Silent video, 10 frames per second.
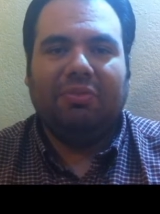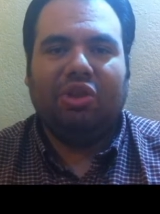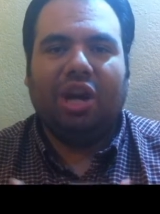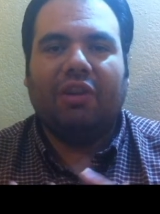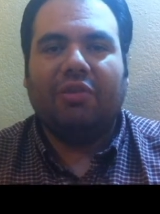
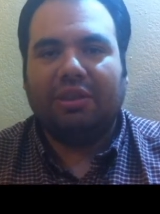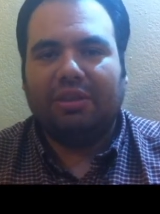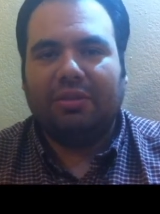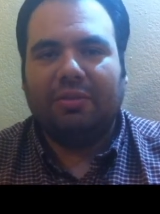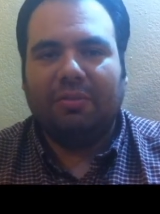
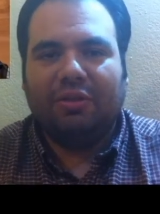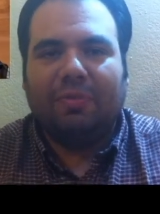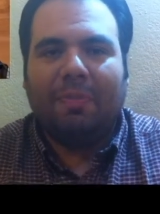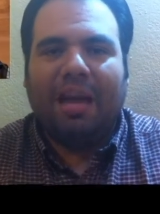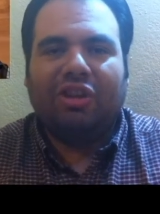genres
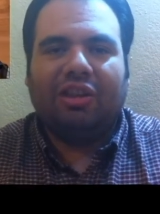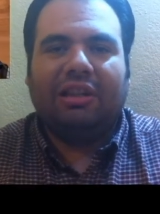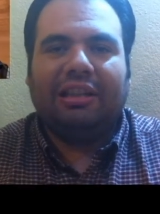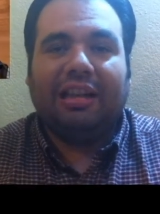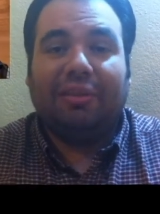
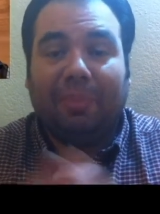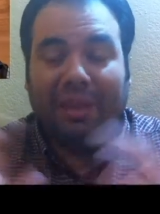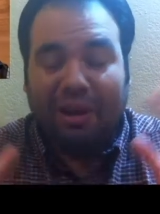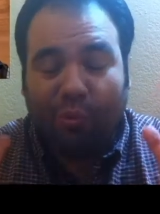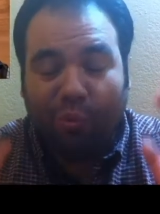smashing together, but
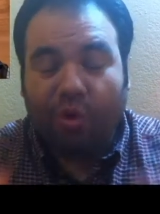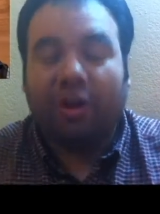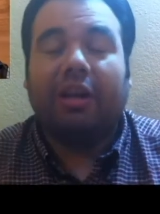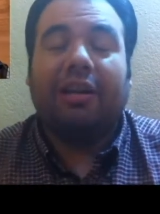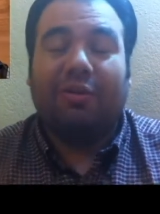they
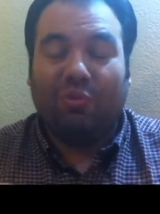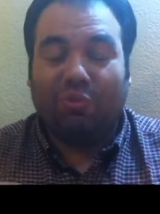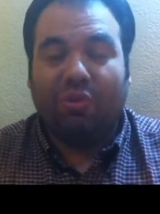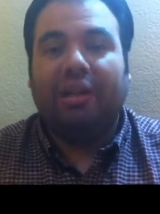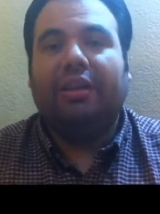work
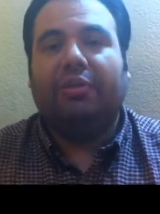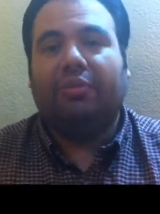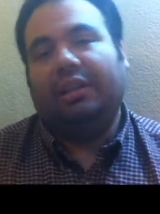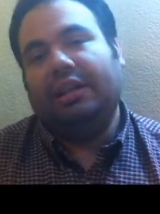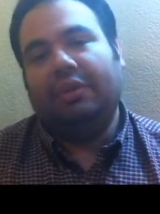really
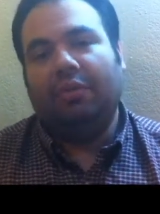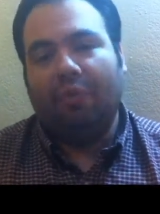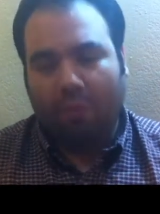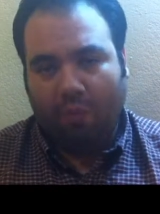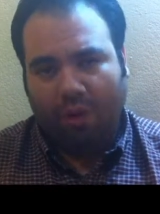really
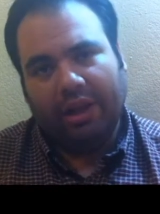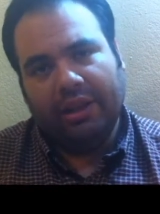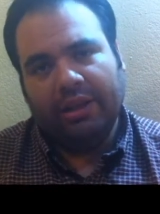well.